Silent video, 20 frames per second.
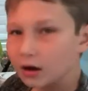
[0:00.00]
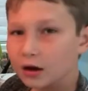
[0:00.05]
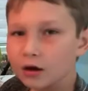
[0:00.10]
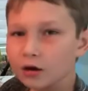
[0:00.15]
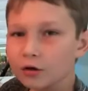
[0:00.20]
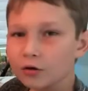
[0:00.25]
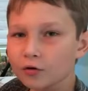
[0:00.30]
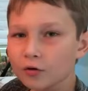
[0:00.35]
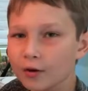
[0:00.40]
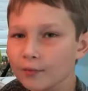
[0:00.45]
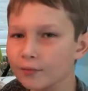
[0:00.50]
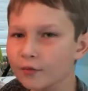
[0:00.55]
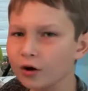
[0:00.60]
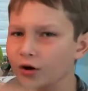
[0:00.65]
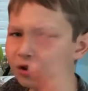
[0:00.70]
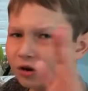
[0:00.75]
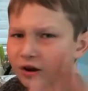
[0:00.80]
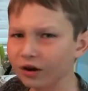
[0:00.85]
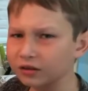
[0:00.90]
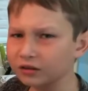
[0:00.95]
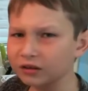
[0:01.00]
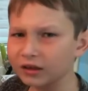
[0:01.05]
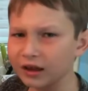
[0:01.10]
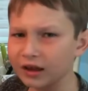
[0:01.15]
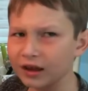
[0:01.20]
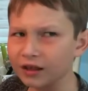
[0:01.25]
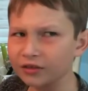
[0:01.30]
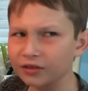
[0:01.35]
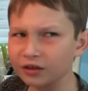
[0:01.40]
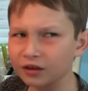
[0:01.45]
Oh, I'm gonna cut
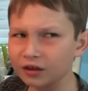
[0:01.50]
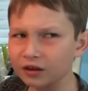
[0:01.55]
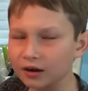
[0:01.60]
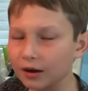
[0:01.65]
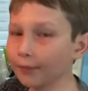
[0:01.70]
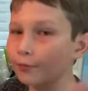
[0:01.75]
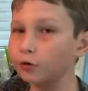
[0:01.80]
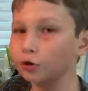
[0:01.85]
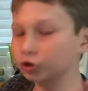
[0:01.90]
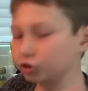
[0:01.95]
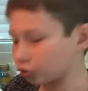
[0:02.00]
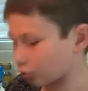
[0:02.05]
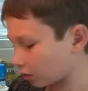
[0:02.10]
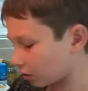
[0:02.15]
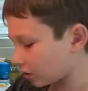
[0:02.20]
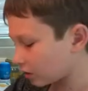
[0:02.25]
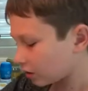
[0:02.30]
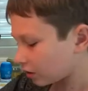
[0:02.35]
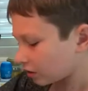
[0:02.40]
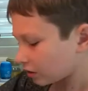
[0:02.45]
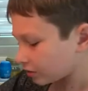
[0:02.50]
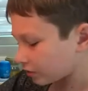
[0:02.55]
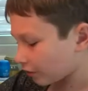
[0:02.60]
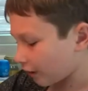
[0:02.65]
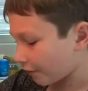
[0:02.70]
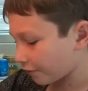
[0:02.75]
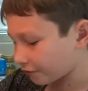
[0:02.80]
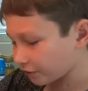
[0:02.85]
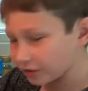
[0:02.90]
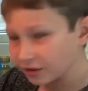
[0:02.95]
that, I think. I'm not sure. So
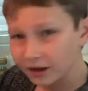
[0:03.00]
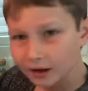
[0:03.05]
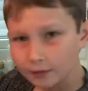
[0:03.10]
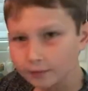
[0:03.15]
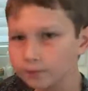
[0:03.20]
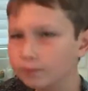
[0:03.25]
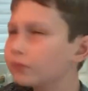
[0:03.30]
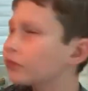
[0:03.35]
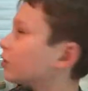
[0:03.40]
after that,